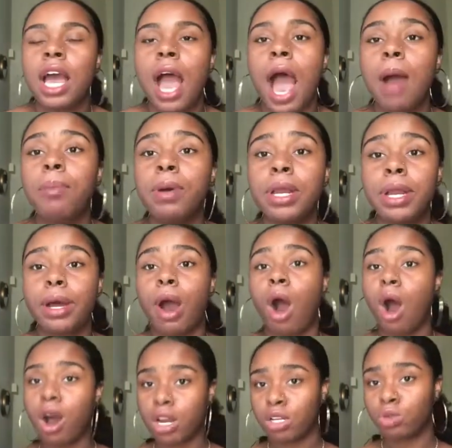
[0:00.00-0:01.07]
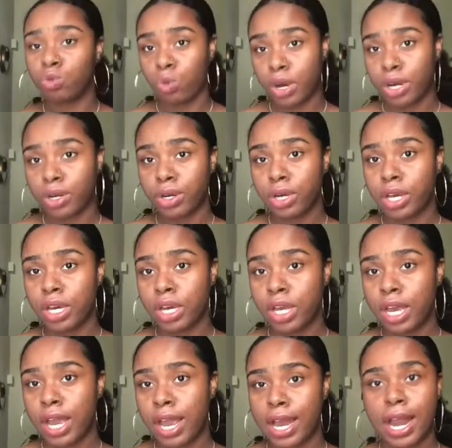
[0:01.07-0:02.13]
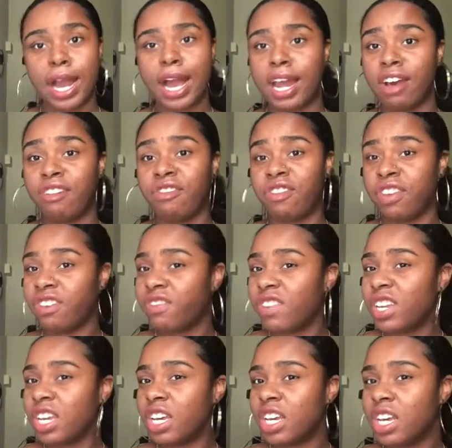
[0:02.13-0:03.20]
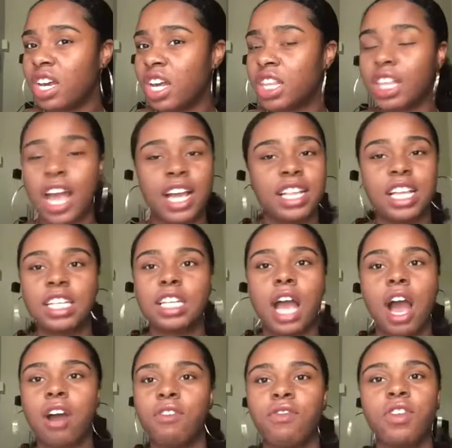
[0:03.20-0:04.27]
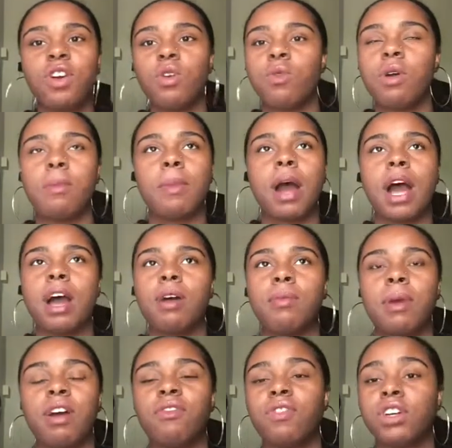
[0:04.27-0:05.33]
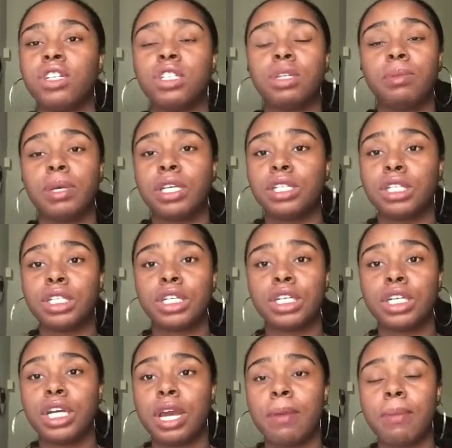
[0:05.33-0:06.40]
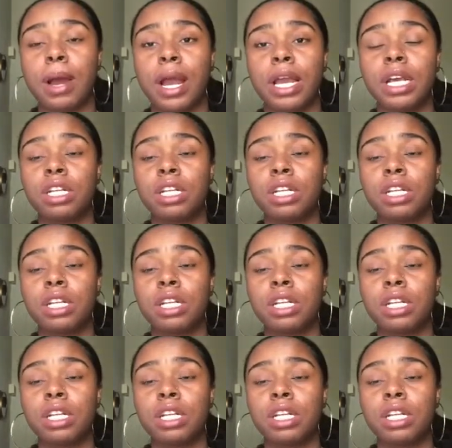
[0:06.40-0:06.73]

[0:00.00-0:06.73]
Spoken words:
I put in all this work, and I got a 50. Like, that's how I felt with my first semester in my